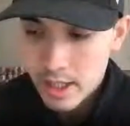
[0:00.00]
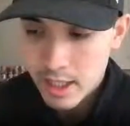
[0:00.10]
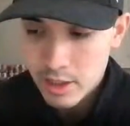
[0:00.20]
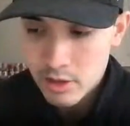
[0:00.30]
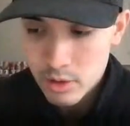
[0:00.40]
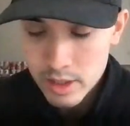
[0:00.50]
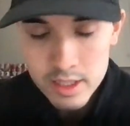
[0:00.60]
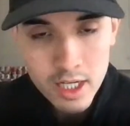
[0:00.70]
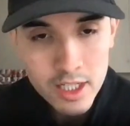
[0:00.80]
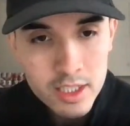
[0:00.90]
and you sort of
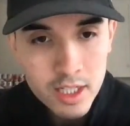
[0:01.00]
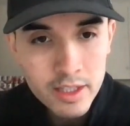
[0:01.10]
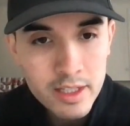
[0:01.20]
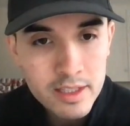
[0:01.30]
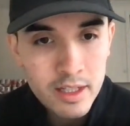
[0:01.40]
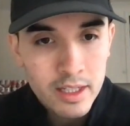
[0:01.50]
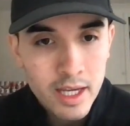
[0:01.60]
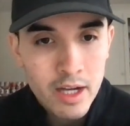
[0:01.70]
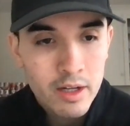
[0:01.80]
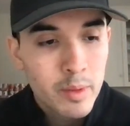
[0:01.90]
touched on this like
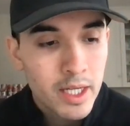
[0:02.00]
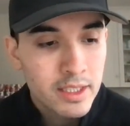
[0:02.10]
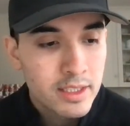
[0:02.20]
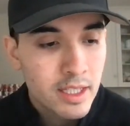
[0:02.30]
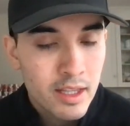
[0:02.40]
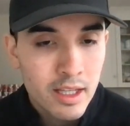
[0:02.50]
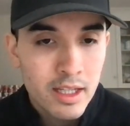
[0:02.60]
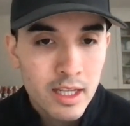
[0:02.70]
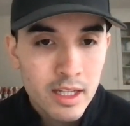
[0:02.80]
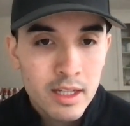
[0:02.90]
out of box
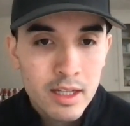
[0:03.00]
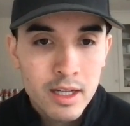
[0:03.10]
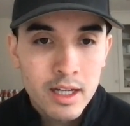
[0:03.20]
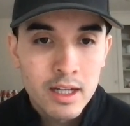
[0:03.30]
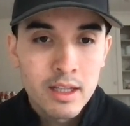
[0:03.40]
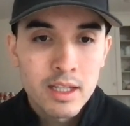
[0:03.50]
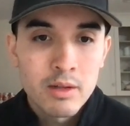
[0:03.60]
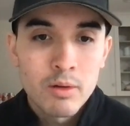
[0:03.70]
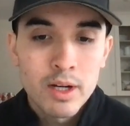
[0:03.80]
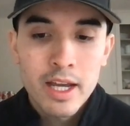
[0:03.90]
thinking uh, that
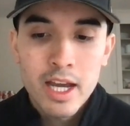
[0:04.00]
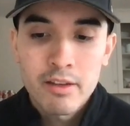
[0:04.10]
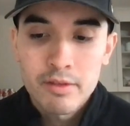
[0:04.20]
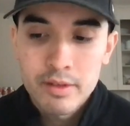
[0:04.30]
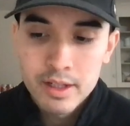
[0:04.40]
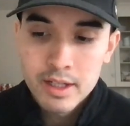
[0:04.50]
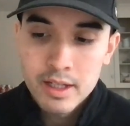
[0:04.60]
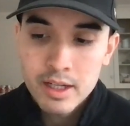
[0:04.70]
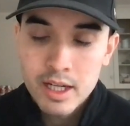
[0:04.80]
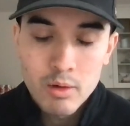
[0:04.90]
you want to have
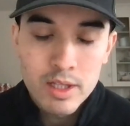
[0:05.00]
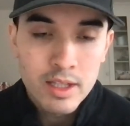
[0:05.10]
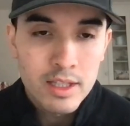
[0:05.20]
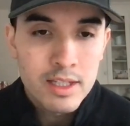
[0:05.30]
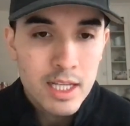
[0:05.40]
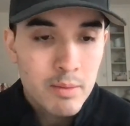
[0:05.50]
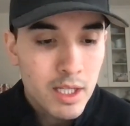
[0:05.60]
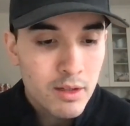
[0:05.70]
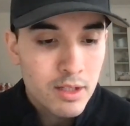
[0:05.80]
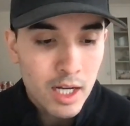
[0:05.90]
uh, within the team
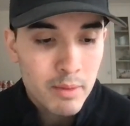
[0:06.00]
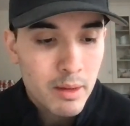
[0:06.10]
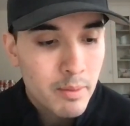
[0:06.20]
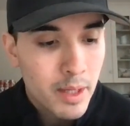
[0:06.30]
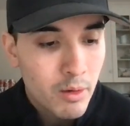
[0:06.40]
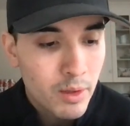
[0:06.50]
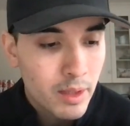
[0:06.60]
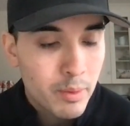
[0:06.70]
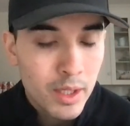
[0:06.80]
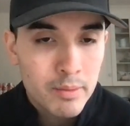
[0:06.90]
can you talk maybe about one of
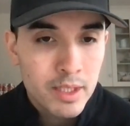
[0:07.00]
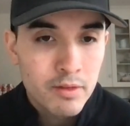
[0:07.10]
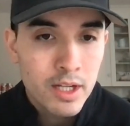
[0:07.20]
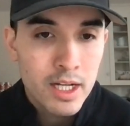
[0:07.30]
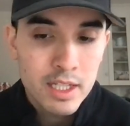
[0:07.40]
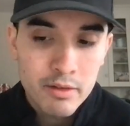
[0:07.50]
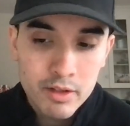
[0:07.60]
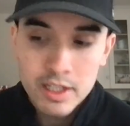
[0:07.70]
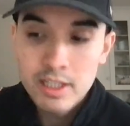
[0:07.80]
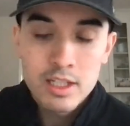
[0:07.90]
the problems that you guys have
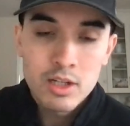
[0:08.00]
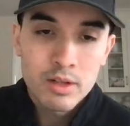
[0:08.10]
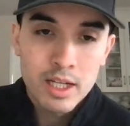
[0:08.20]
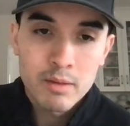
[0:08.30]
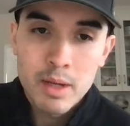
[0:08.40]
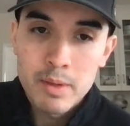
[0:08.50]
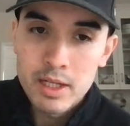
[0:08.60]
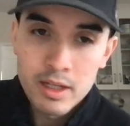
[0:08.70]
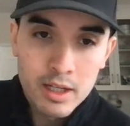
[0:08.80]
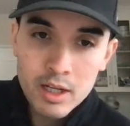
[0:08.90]
run into and
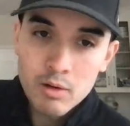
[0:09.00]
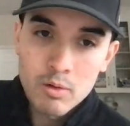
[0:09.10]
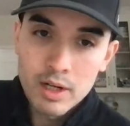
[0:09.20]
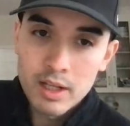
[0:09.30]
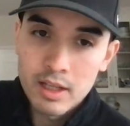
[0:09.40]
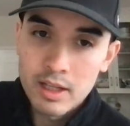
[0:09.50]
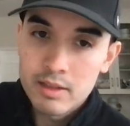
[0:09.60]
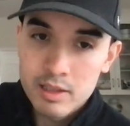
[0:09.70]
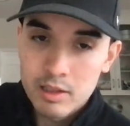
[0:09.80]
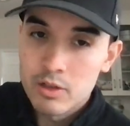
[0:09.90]
maybe one of the
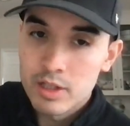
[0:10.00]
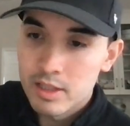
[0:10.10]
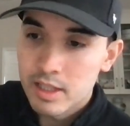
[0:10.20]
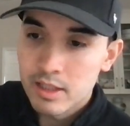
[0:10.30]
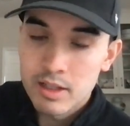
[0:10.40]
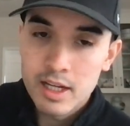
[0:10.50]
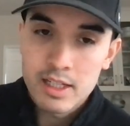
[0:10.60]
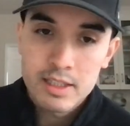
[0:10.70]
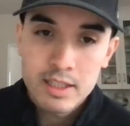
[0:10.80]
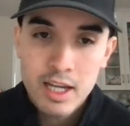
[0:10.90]
solutions that you
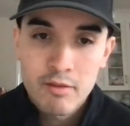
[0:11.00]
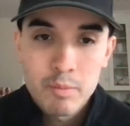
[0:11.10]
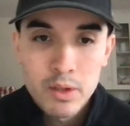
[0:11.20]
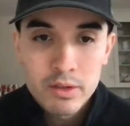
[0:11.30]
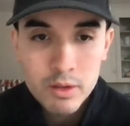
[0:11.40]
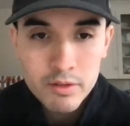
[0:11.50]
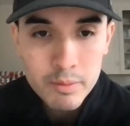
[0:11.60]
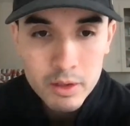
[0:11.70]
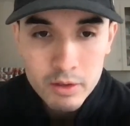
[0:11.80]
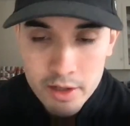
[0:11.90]
guys have built sort of
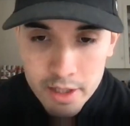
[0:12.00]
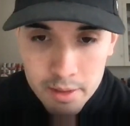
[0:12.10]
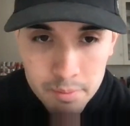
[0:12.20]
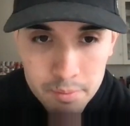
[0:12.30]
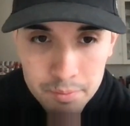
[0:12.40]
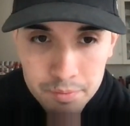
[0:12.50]
from the ground up